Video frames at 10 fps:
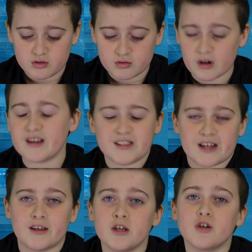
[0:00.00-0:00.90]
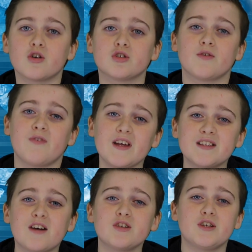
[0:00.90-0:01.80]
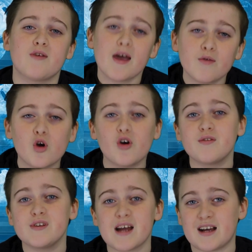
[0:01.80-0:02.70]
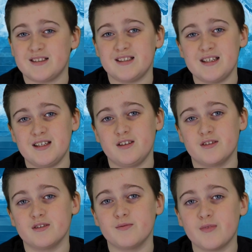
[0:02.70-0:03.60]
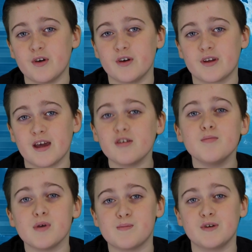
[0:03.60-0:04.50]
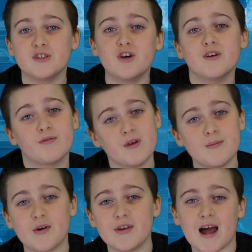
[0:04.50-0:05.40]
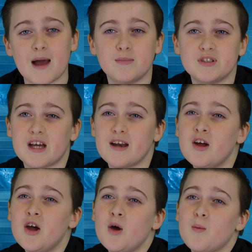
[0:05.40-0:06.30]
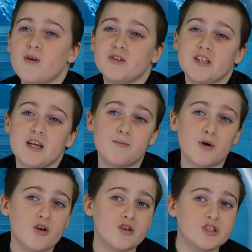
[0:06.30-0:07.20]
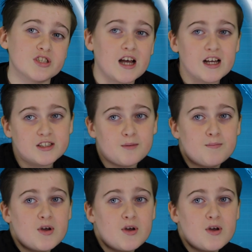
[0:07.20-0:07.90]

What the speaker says: crazy, because the fatality rate of COVID-19 for killing people is only 3.9%, whereas Ebola, SARS and